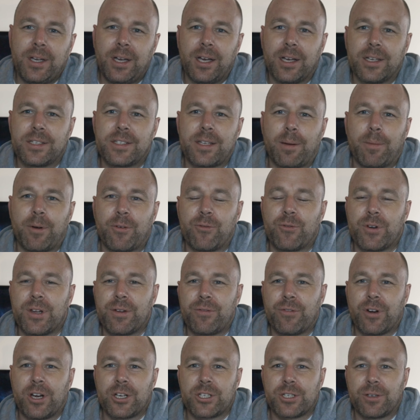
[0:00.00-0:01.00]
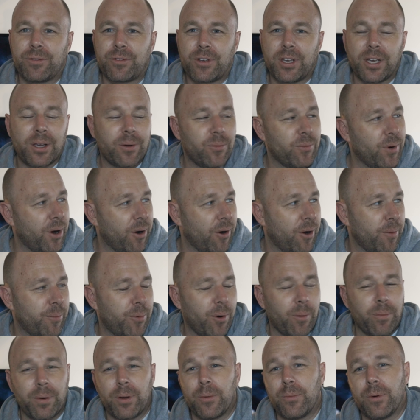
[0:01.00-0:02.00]
a summer refresh of kit where I
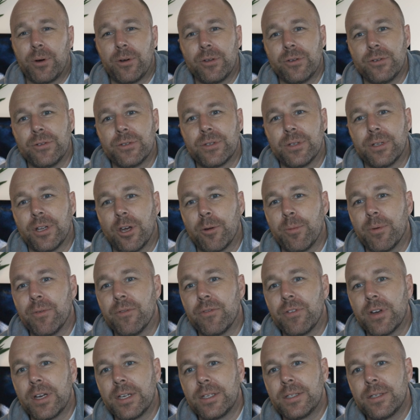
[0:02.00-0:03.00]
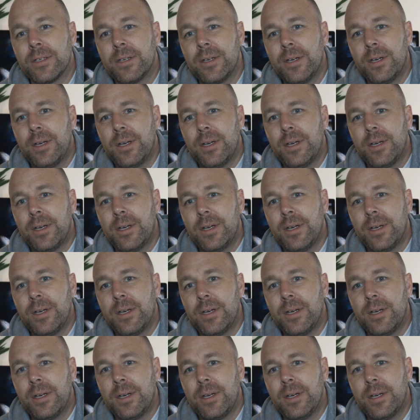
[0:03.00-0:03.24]
probably will use an open face